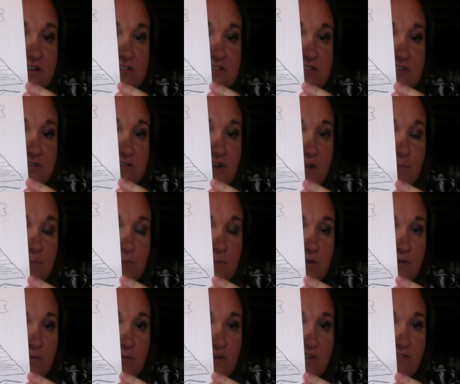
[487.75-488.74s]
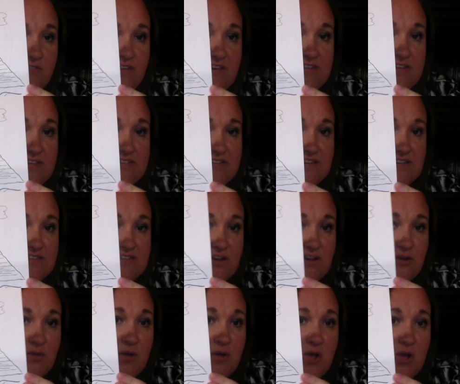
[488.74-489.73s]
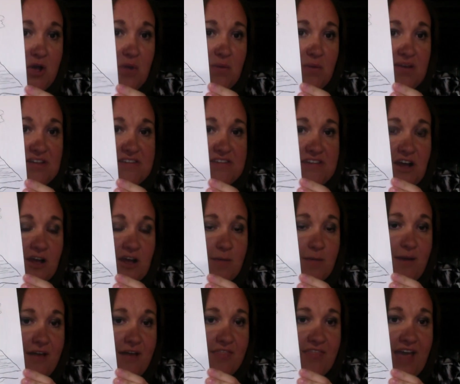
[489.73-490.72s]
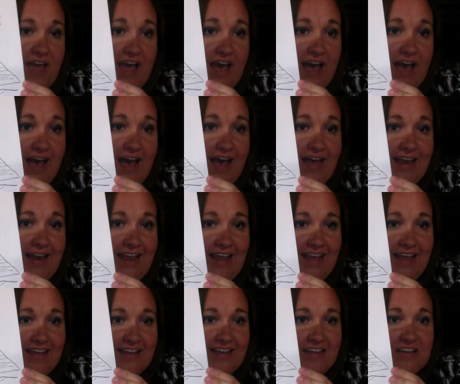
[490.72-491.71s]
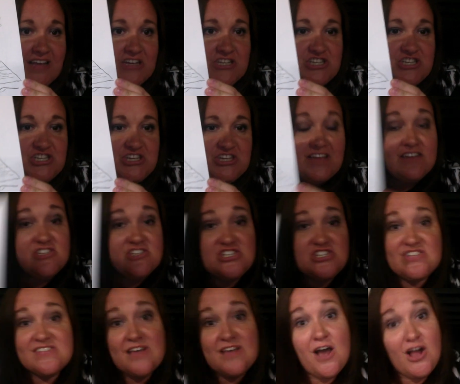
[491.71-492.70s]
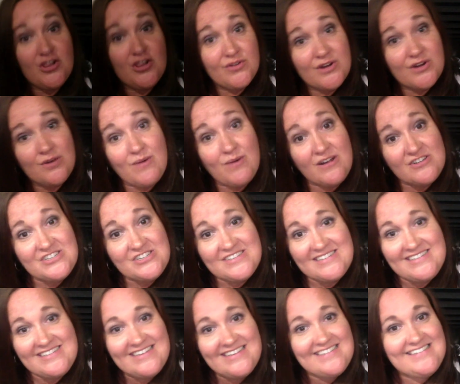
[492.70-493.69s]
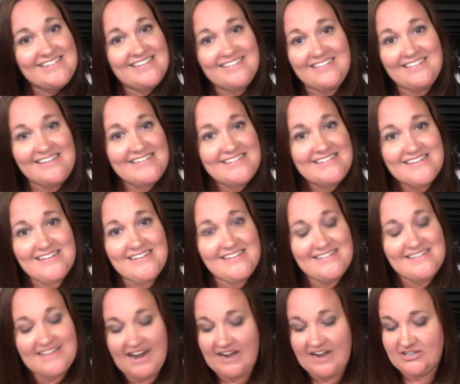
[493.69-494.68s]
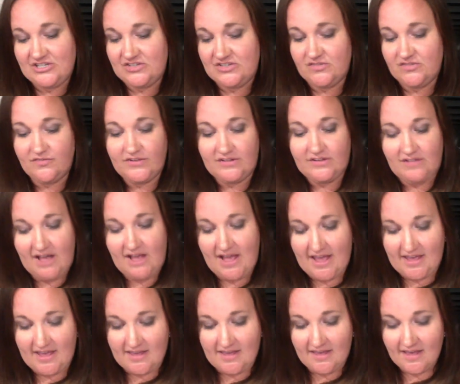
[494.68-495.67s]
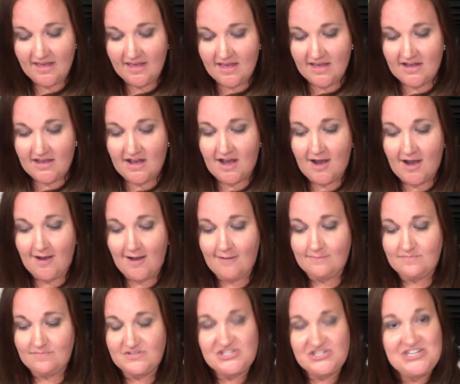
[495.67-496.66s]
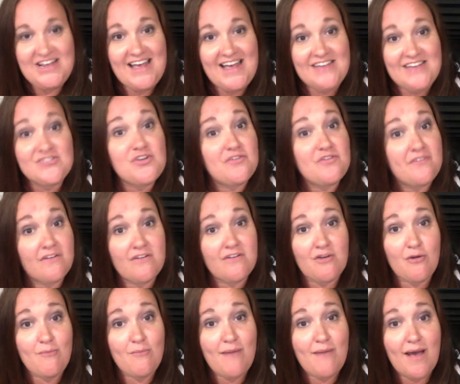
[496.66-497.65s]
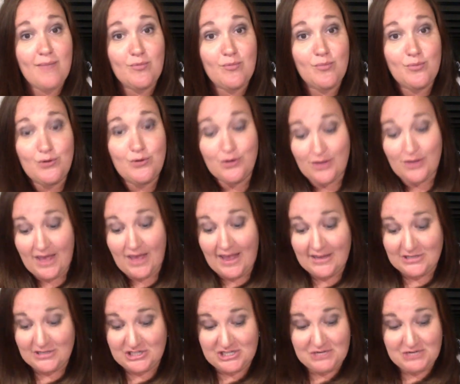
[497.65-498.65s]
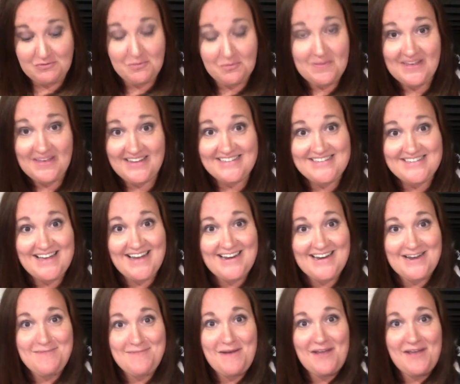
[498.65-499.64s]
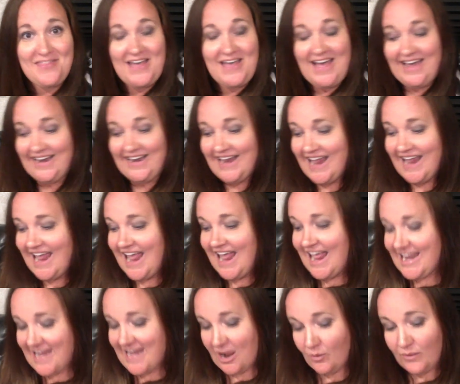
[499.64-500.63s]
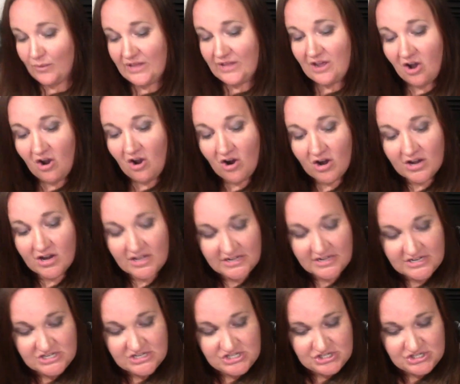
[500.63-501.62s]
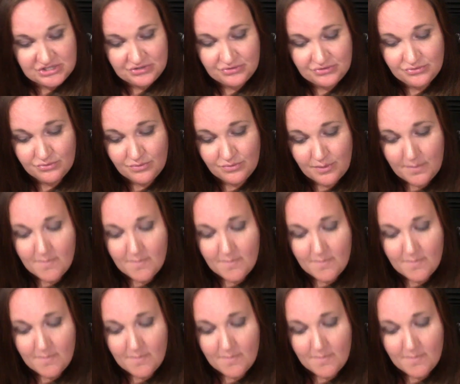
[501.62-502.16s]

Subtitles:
the Great Pyramid of Giza, so we can talk about that, and she can just color it while she sits and listens. And I just feel like she has her very own Bible book, and she will be excited about that. Now, we are going to do